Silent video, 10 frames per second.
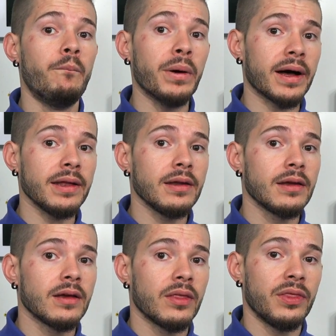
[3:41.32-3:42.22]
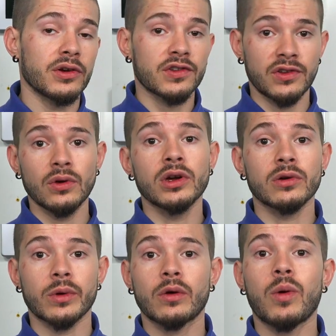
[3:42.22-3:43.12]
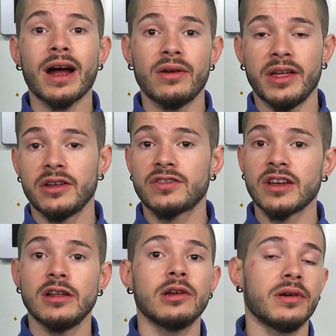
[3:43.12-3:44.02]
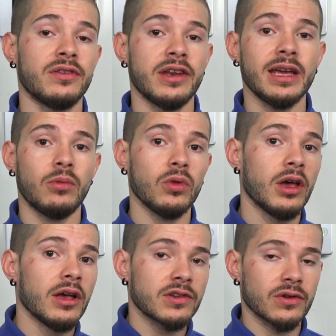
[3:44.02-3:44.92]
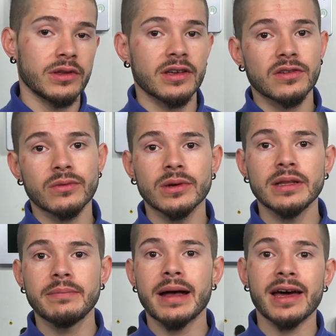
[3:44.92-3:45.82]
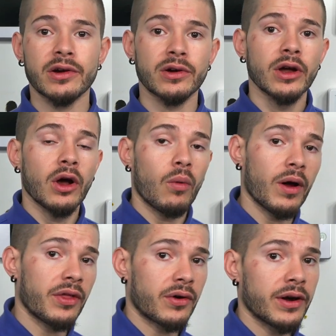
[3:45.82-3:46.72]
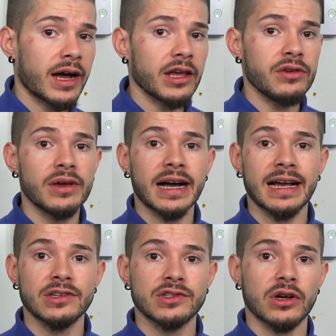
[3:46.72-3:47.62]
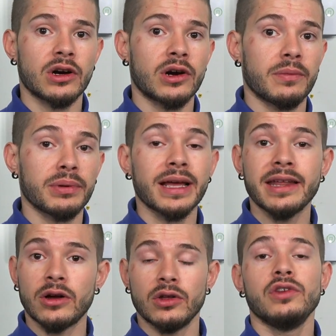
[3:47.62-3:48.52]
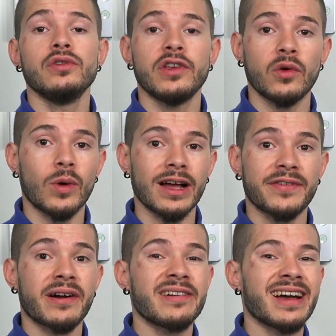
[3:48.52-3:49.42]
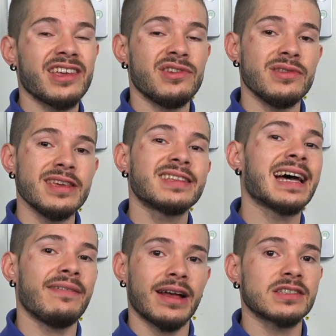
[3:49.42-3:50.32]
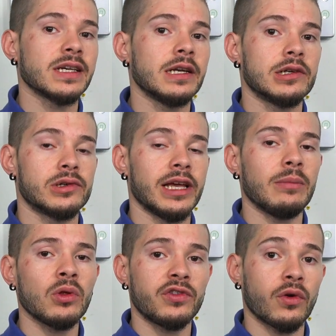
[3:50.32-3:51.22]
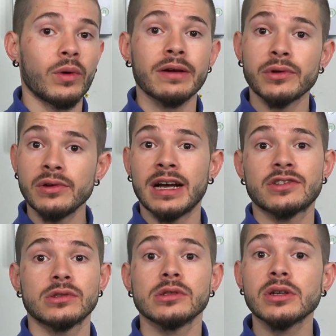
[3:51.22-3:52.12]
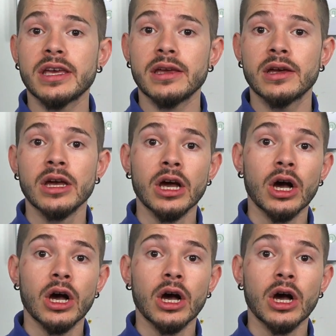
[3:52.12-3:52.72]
but they're still going to require that a cellular is enabled. So it doesn't really matter whether or not you guys are planning on using Wi-Fi or not, you need to have that cellular enabled. So whenever you guys are looking